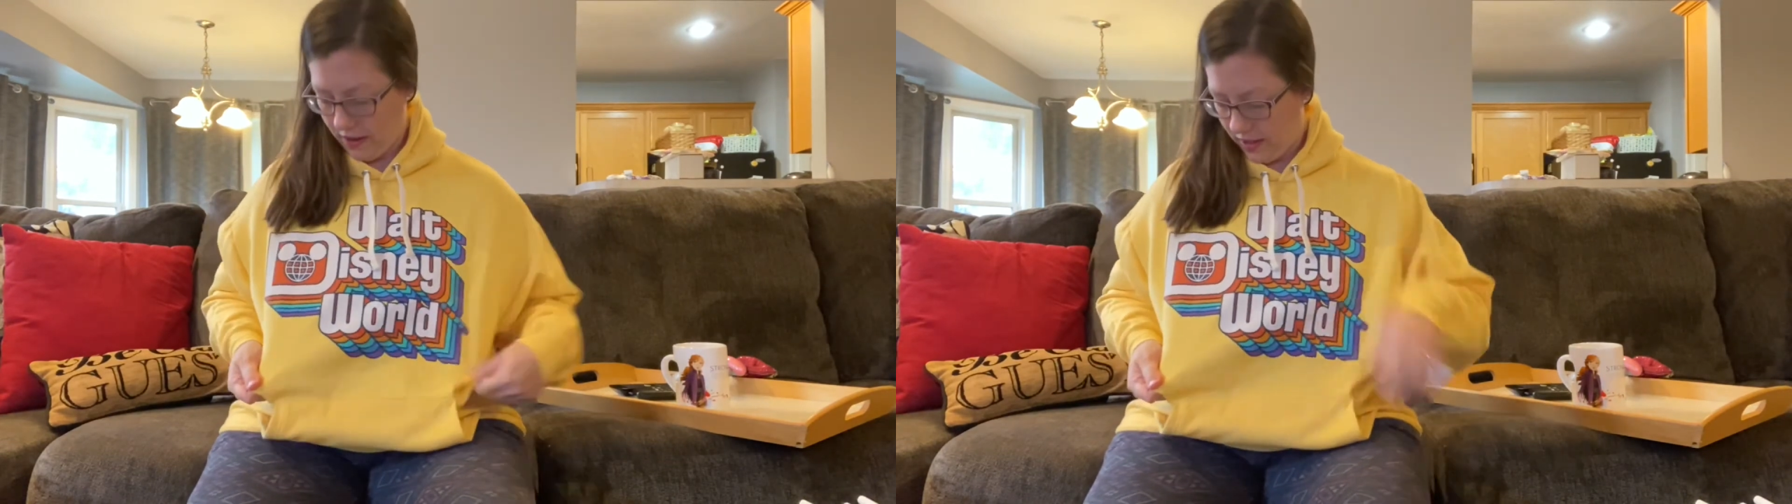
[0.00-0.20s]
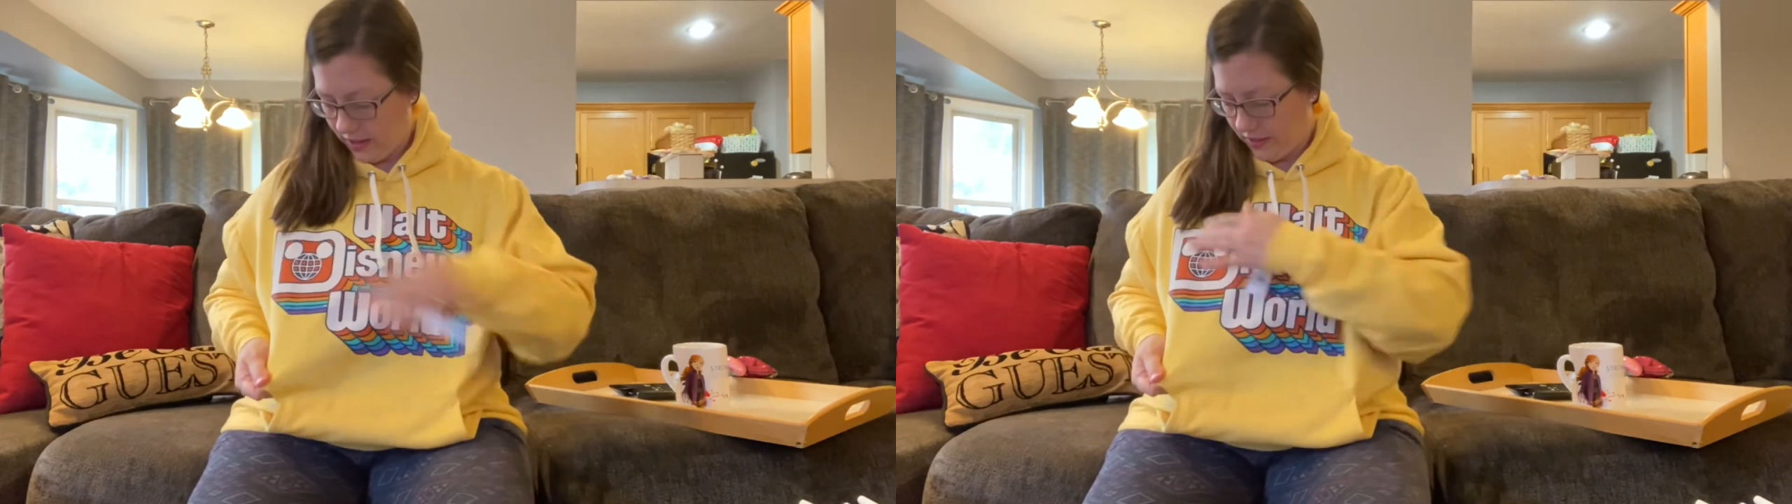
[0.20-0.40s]

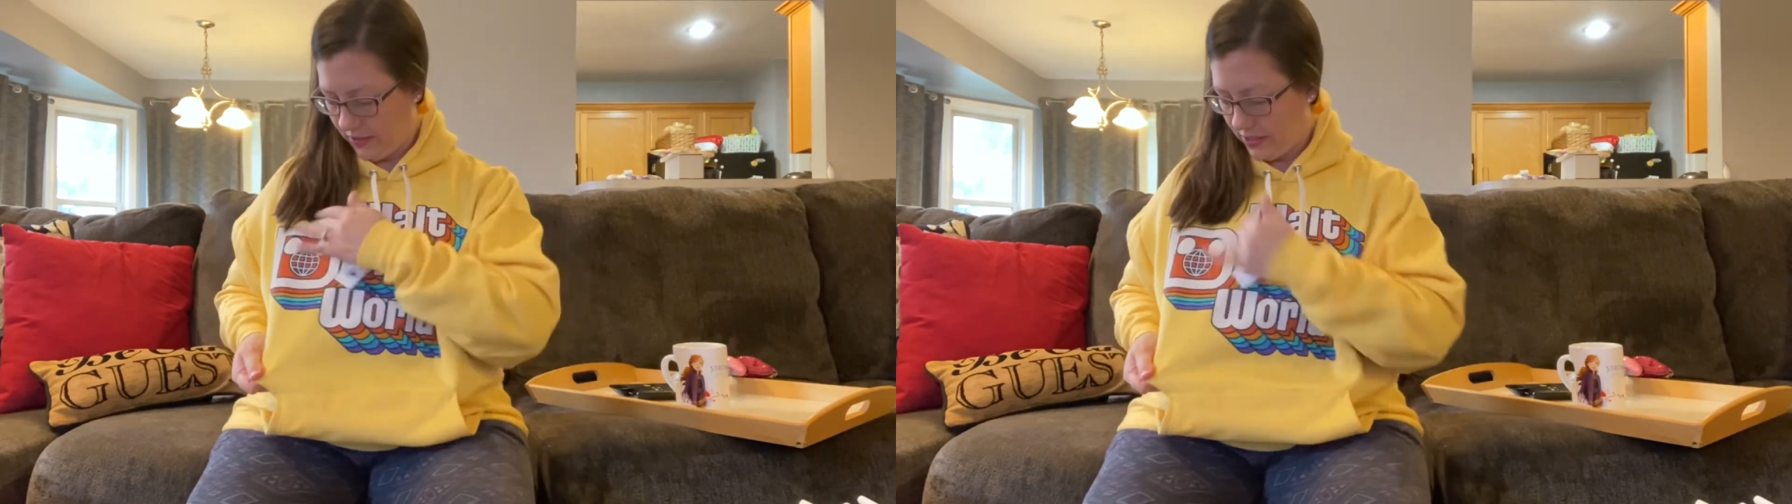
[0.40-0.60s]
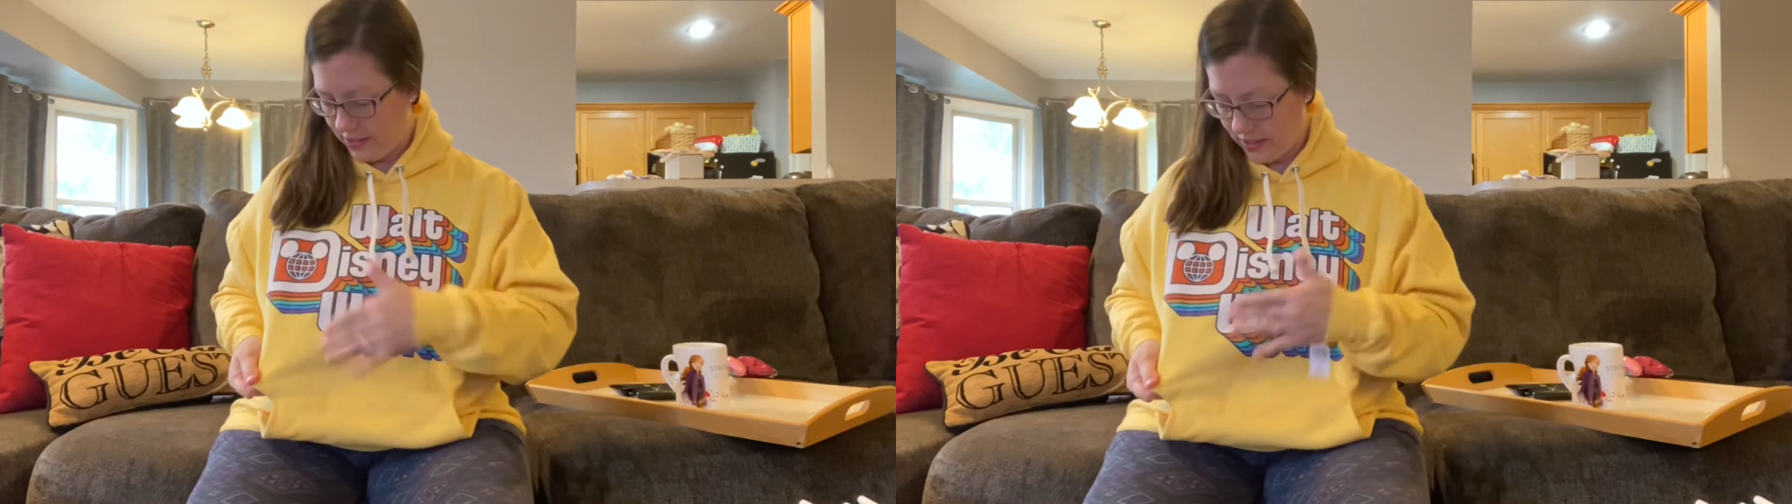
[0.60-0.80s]
I love
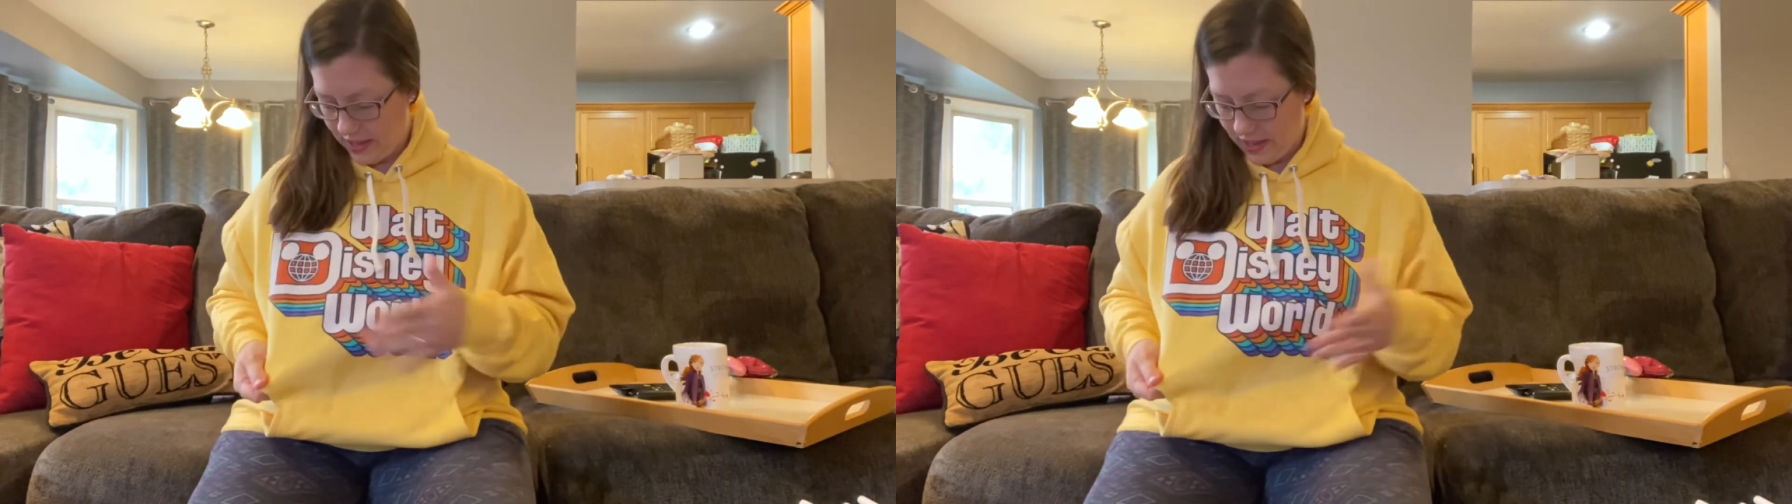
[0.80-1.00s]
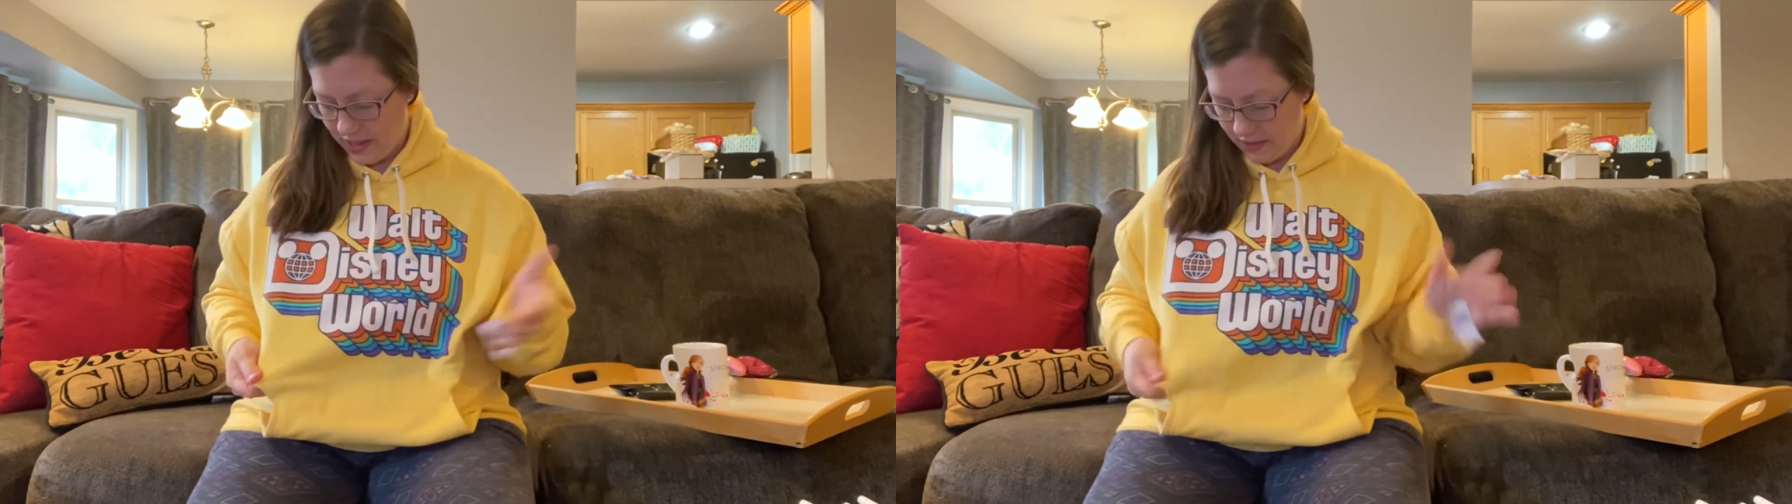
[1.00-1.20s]
the D,